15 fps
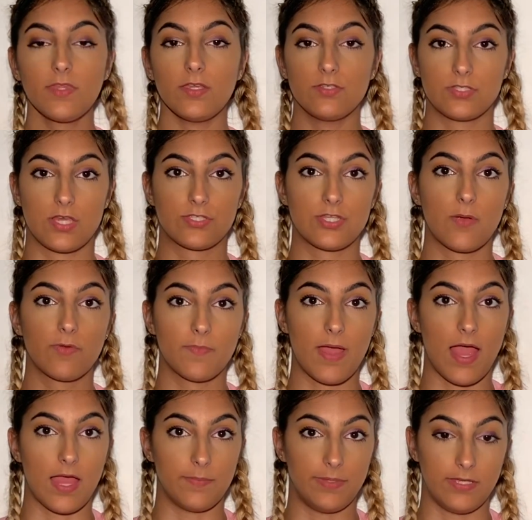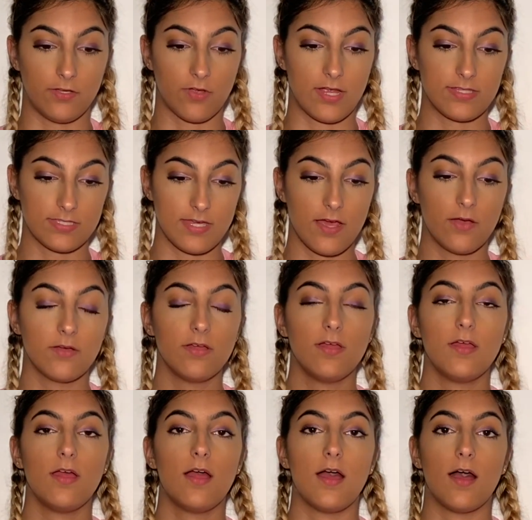So I'll start with my IB grades now.
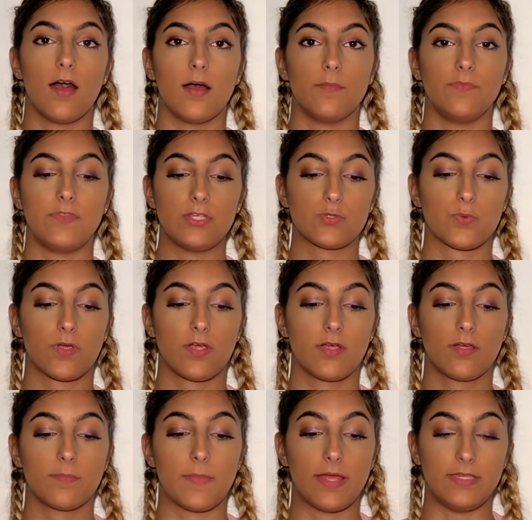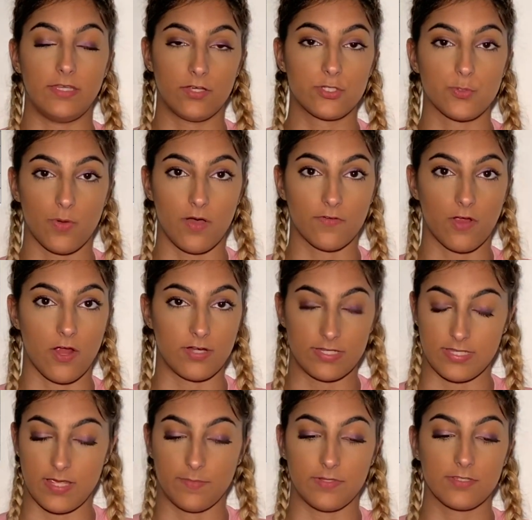These were my year 12 current
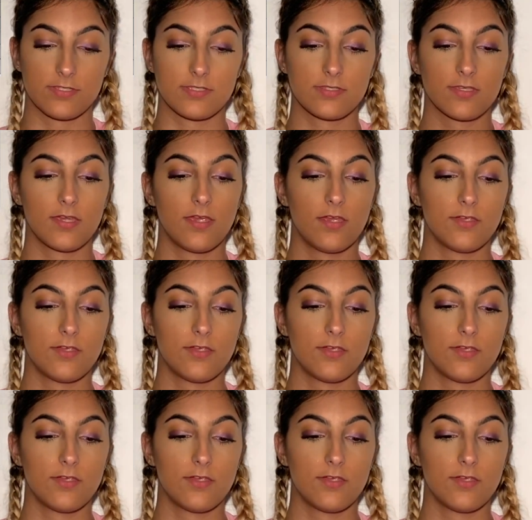attainments.